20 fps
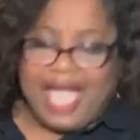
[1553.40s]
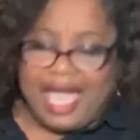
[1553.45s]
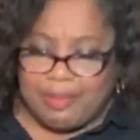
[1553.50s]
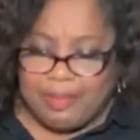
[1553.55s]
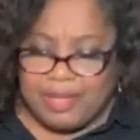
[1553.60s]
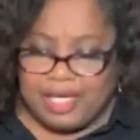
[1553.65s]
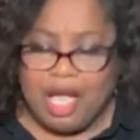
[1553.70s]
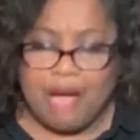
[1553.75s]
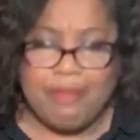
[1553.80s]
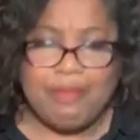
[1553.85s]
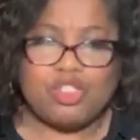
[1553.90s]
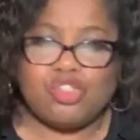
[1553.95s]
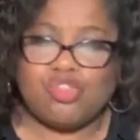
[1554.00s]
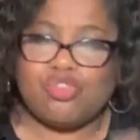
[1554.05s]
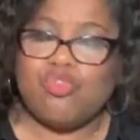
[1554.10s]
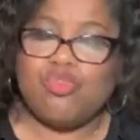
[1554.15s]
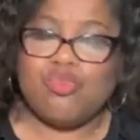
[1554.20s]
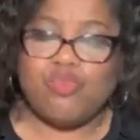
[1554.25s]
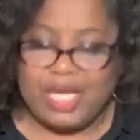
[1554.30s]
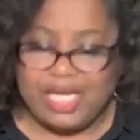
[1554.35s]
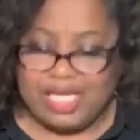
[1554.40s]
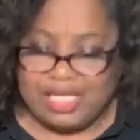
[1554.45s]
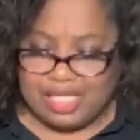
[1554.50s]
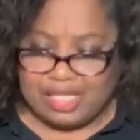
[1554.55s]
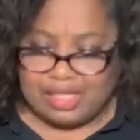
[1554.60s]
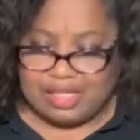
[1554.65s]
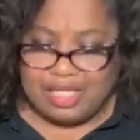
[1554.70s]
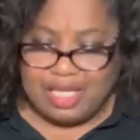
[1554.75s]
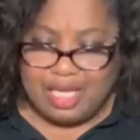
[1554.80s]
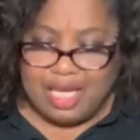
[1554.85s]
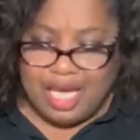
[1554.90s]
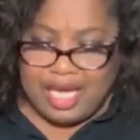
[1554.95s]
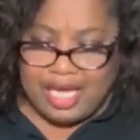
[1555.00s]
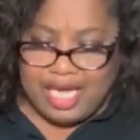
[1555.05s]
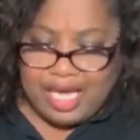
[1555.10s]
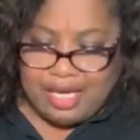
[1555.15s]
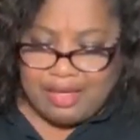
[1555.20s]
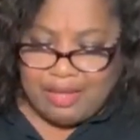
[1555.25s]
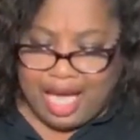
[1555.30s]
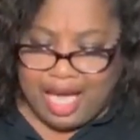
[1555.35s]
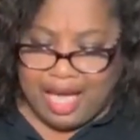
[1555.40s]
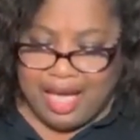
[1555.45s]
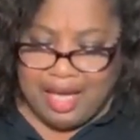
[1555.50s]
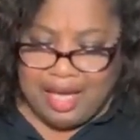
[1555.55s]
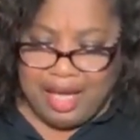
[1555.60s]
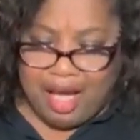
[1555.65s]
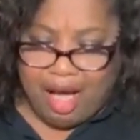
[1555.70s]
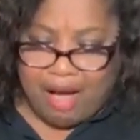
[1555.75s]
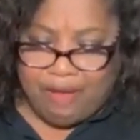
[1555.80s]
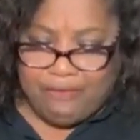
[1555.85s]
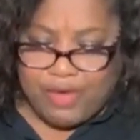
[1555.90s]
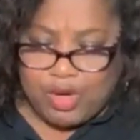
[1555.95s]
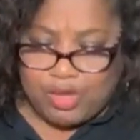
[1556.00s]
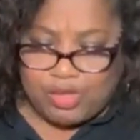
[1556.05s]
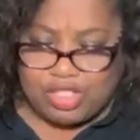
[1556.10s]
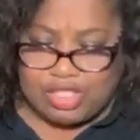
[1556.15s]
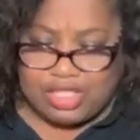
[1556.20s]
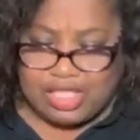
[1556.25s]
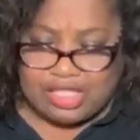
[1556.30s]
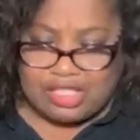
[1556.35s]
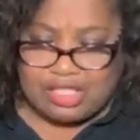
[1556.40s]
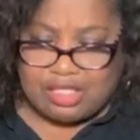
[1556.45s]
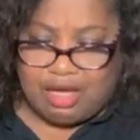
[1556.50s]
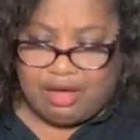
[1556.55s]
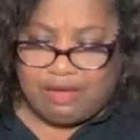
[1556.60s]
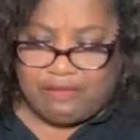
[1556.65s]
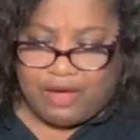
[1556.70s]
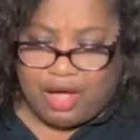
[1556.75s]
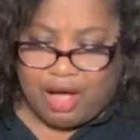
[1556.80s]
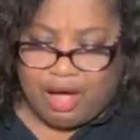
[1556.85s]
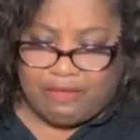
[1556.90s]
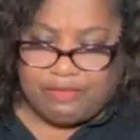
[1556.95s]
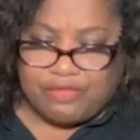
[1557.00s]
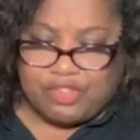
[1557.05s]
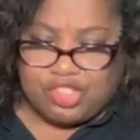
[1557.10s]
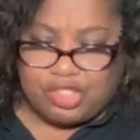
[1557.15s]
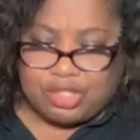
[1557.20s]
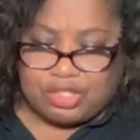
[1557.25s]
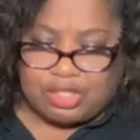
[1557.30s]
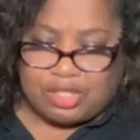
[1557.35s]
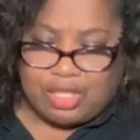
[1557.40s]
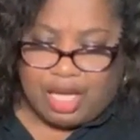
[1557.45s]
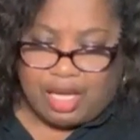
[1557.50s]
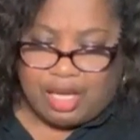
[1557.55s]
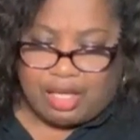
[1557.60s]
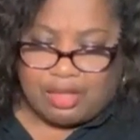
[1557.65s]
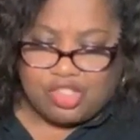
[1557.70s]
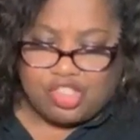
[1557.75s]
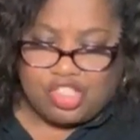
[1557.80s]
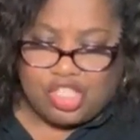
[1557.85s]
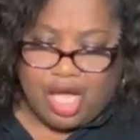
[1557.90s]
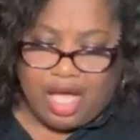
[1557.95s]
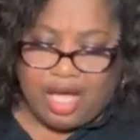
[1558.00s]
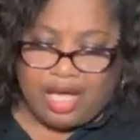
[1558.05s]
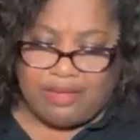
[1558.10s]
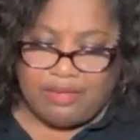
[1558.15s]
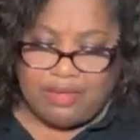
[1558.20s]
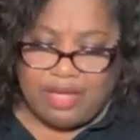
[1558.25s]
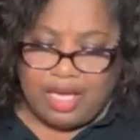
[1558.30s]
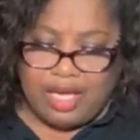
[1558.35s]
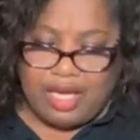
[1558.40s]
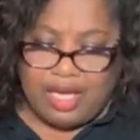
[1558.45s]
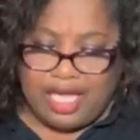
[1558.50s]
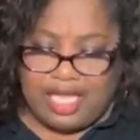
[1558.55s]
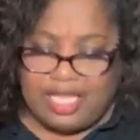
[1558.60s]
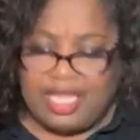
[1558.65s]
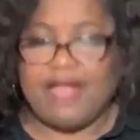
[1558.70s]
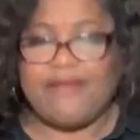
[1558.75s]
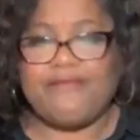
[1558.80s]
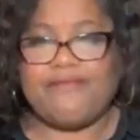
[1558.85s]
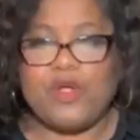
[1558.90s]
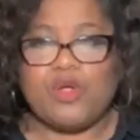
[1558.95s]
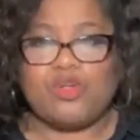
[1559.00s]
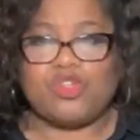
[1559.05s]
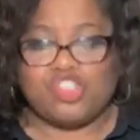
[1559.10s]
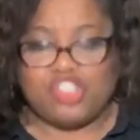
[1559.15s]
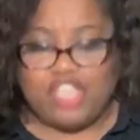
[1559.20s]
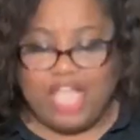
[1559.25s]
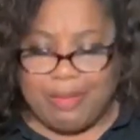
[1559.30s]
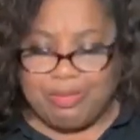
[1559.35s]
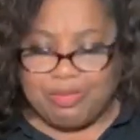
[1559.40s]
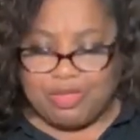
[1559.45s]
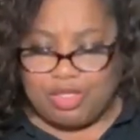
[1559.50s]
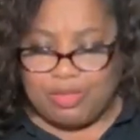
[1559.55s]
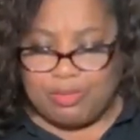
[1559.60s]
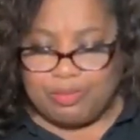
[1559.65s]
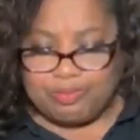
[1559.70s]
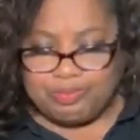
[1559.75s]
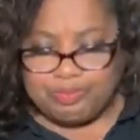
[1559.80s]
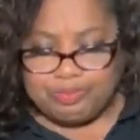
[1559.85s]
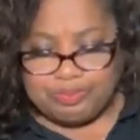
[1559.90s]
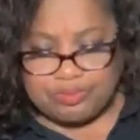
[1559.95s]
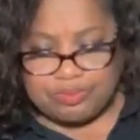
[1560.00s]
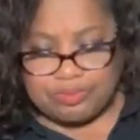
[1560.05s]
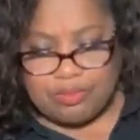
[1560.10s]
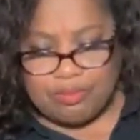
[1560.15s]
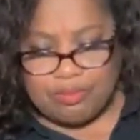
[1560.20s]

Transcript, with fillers: We got to become a true witness. Here, uh, verse six of, of uh, John, in that first chapter,